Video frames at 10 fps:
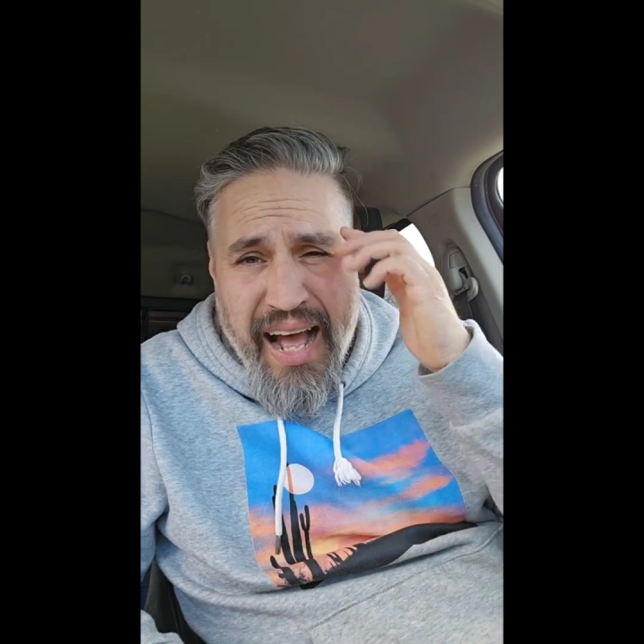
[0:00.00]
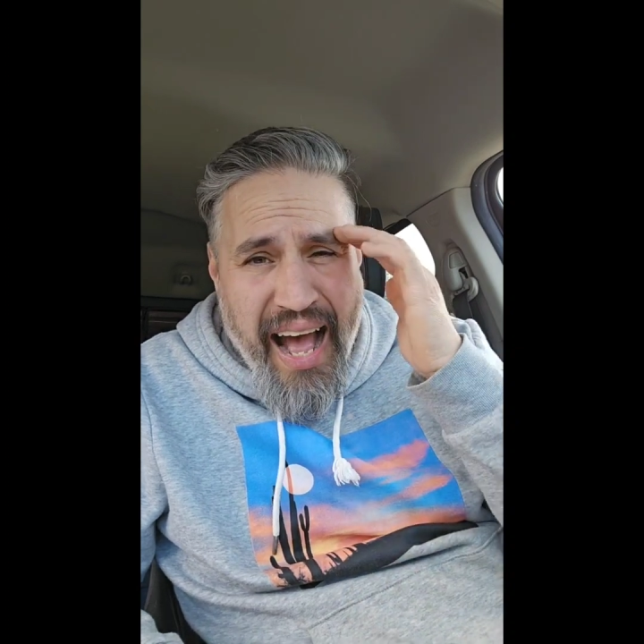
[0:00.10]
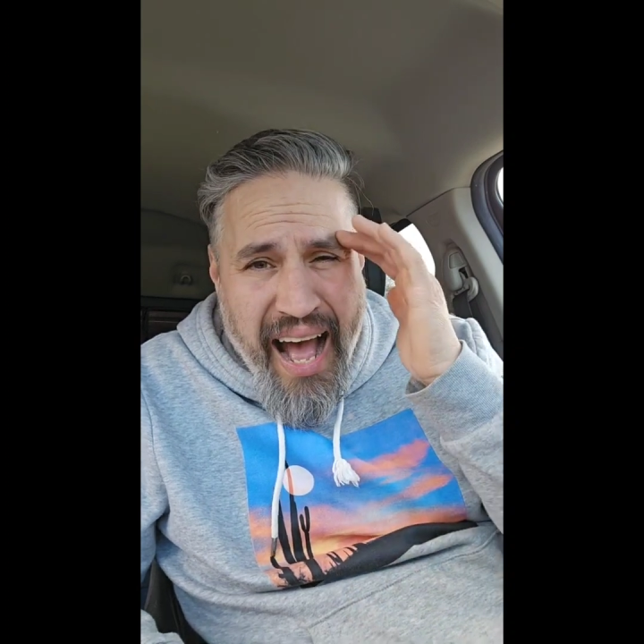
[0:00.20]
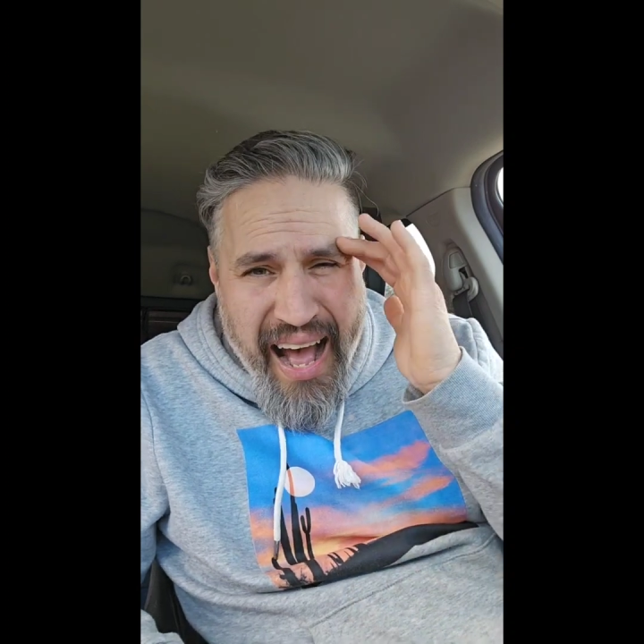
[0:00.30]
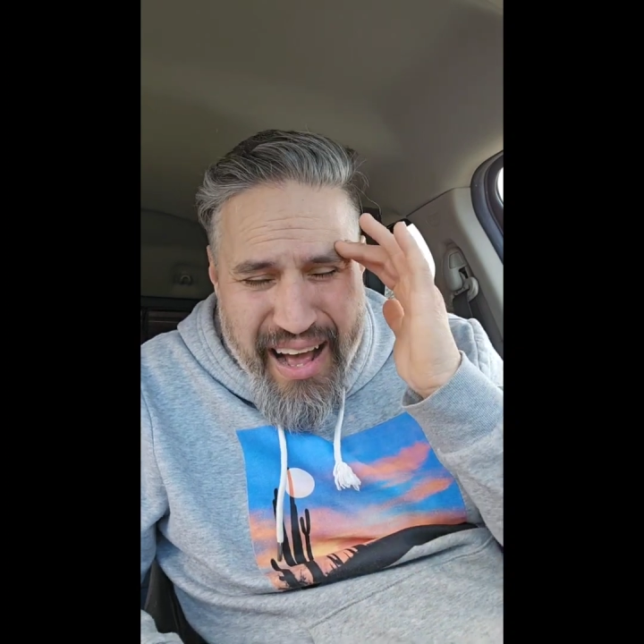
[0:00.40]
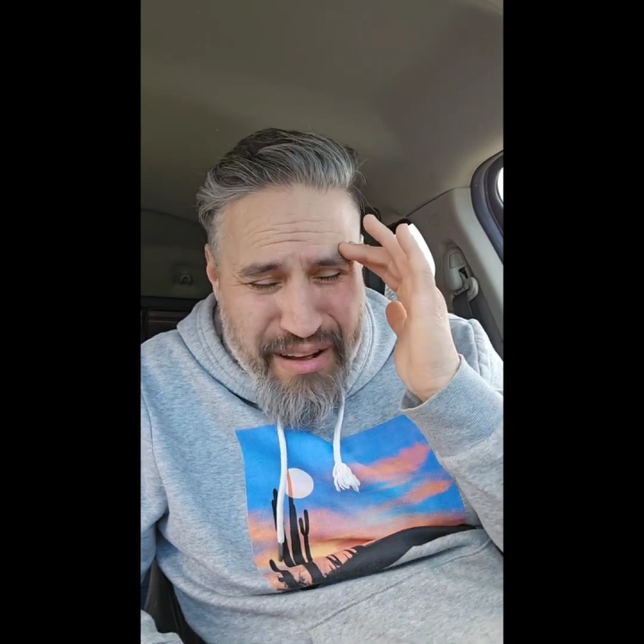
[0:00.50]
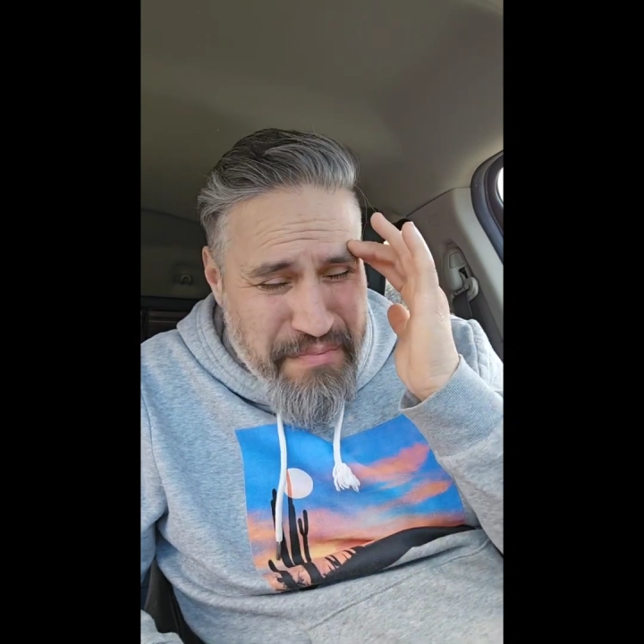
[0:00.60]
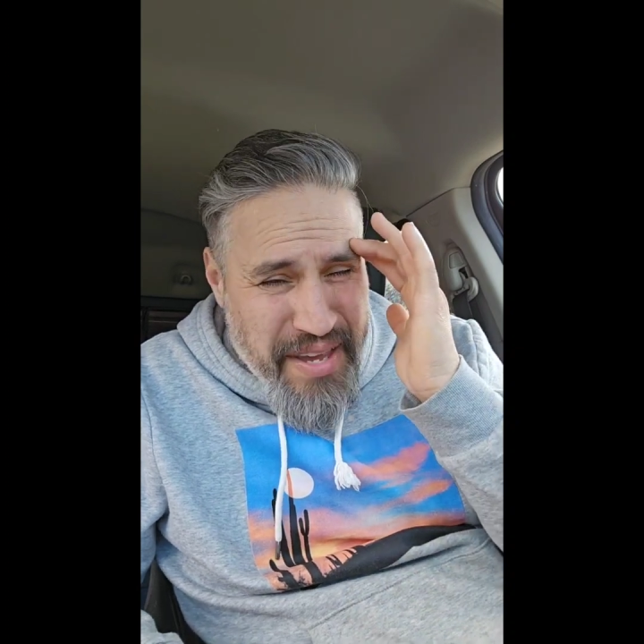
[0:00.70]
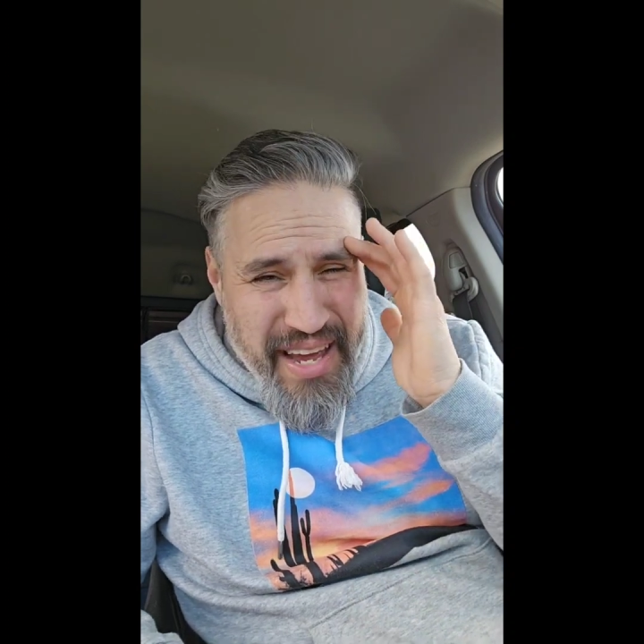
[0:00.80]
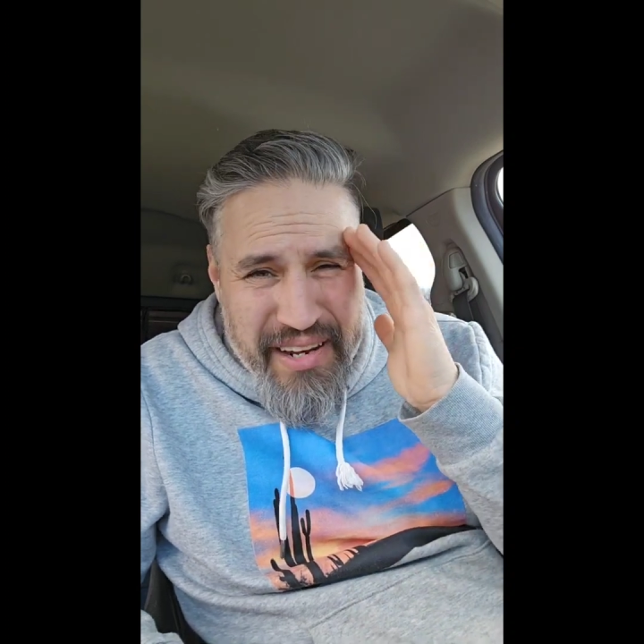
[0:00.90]
Ah,
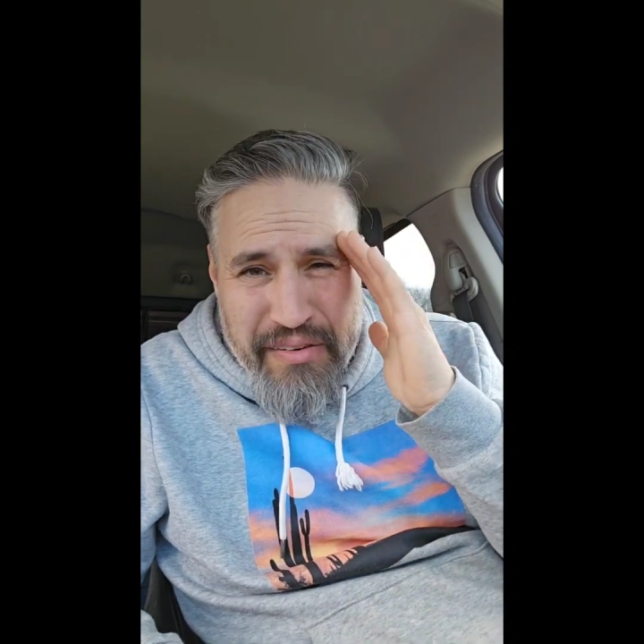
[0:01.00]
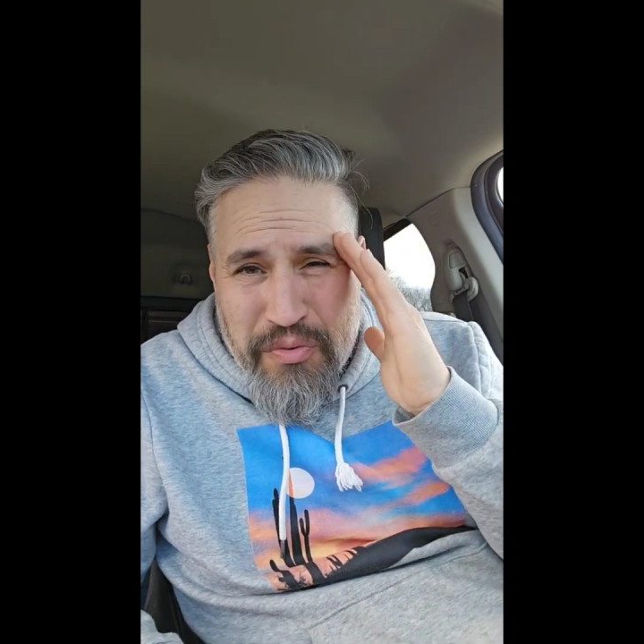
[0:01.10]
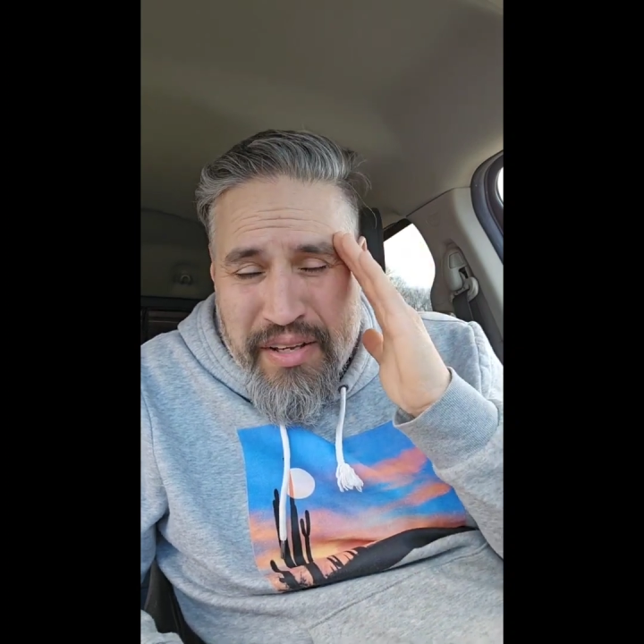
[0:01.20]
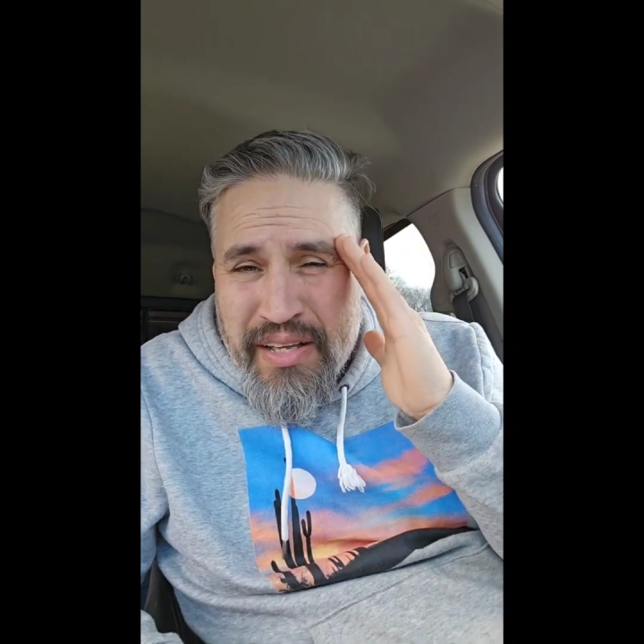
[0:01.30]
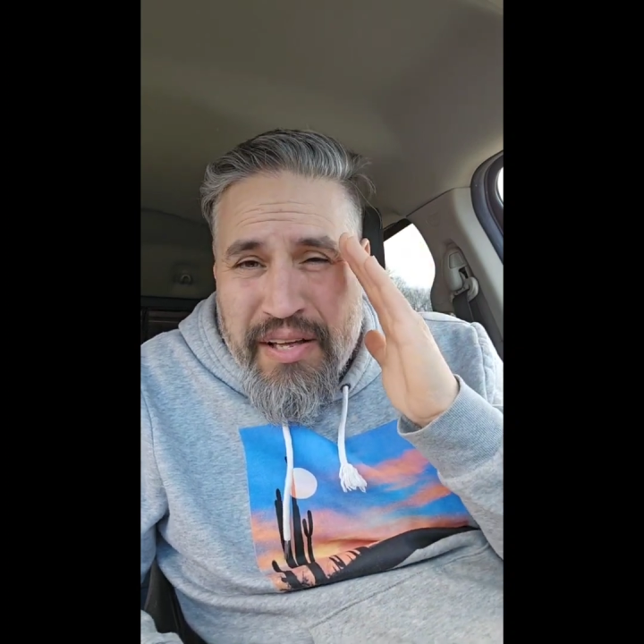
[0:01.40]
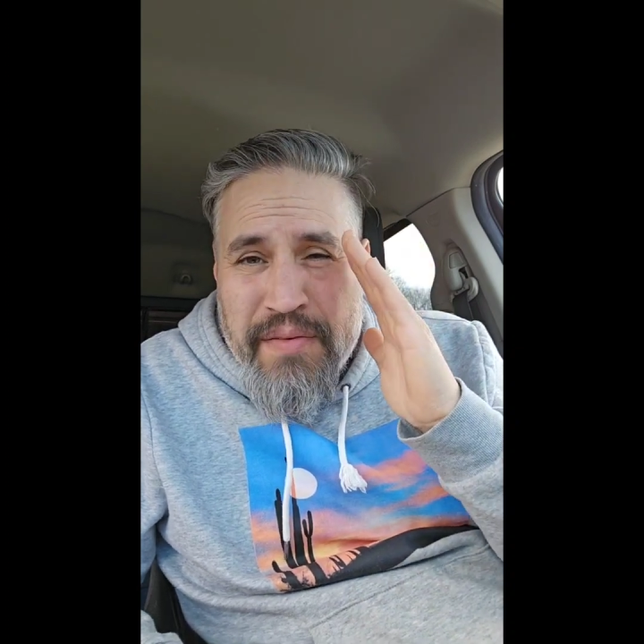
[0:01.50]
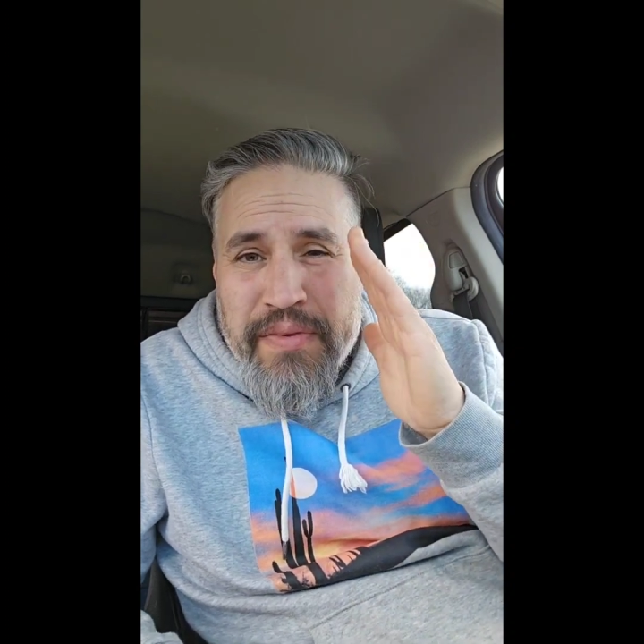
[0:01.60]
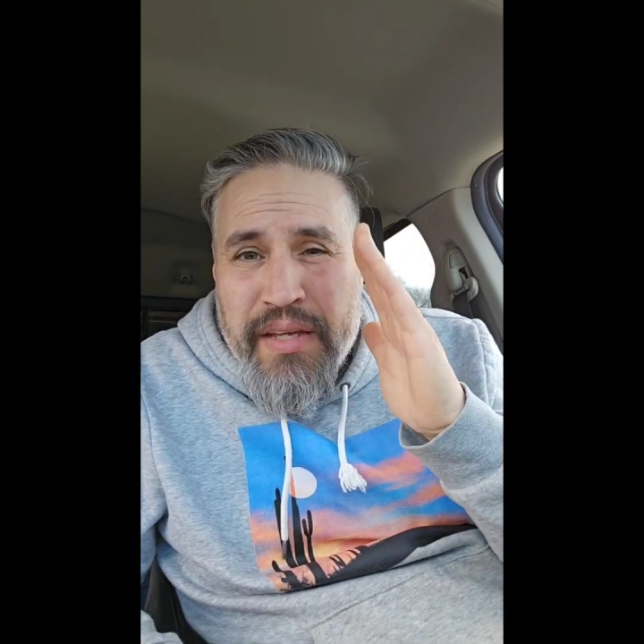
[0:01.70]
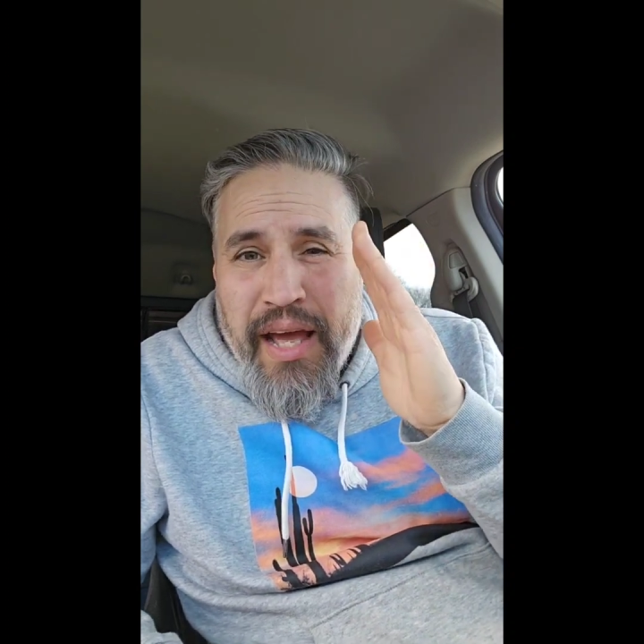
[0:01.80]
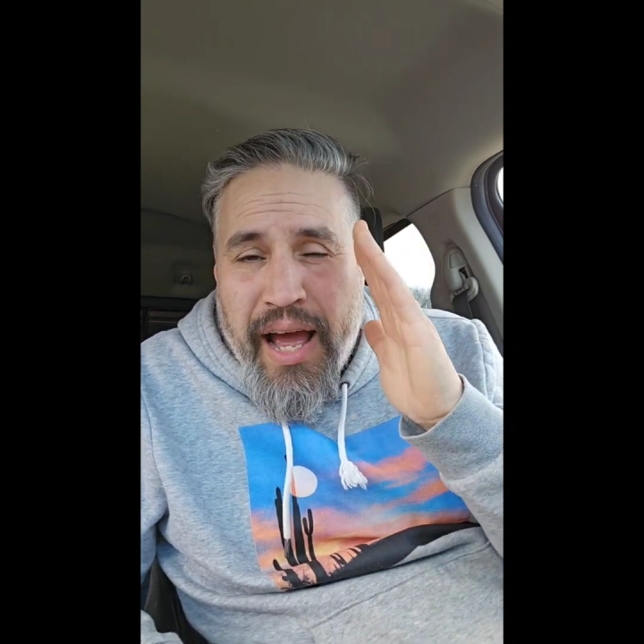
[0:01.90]
man.
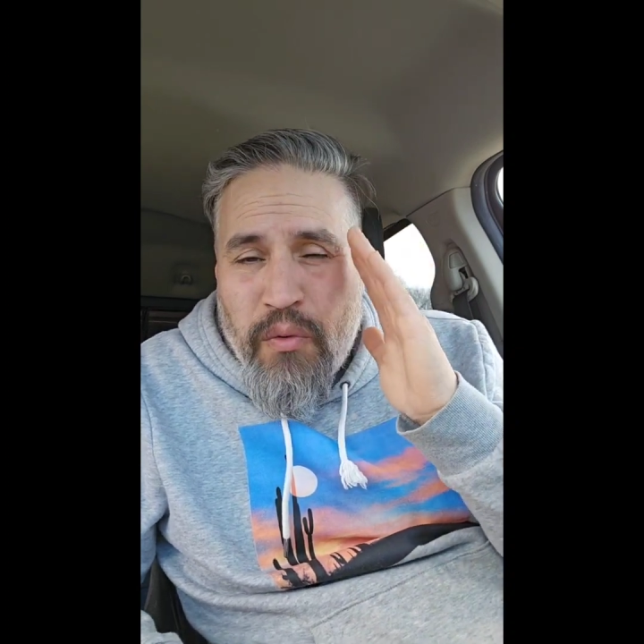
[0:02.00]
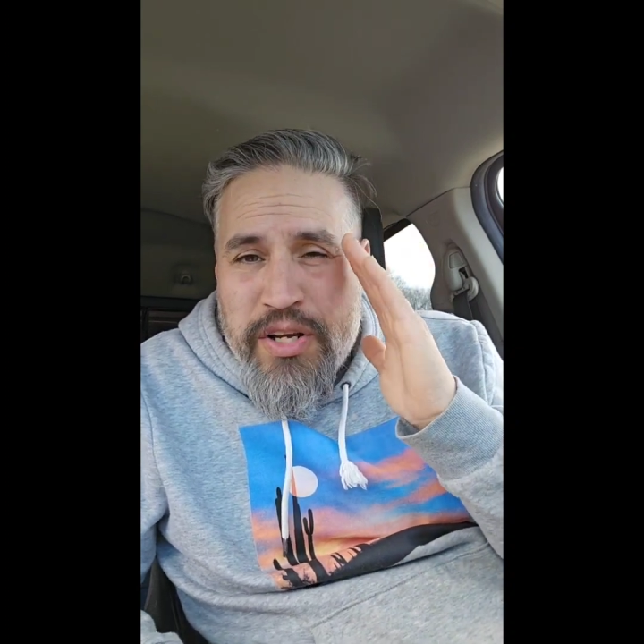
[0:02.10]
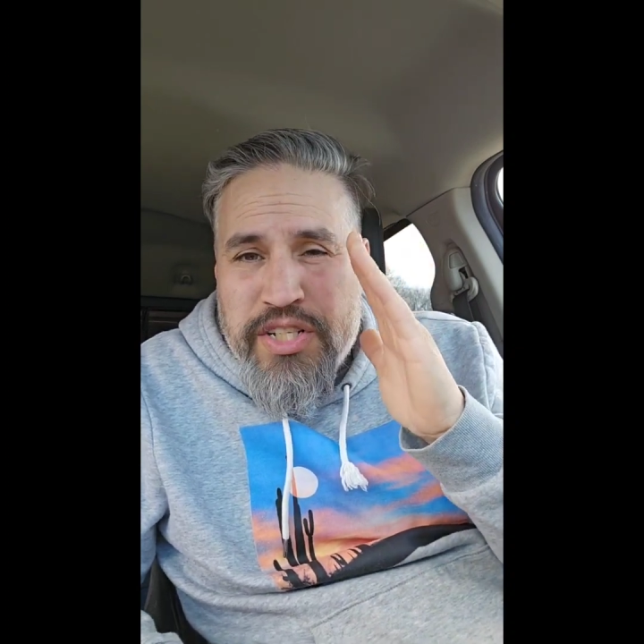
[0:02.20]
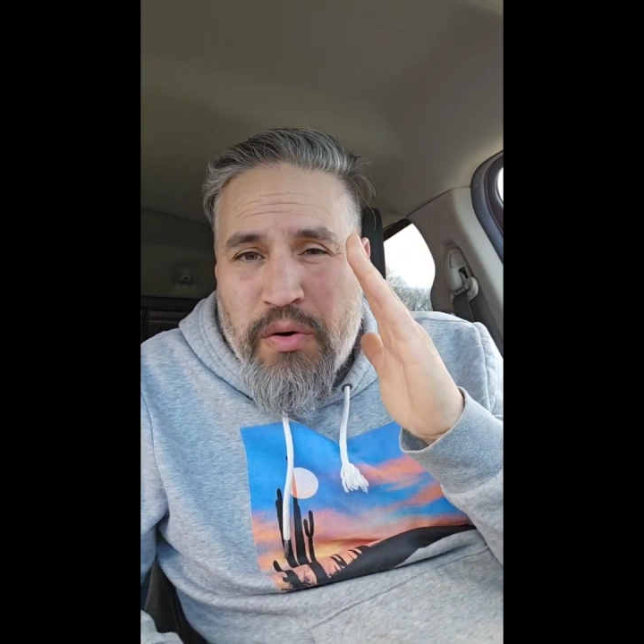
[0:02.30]
I wish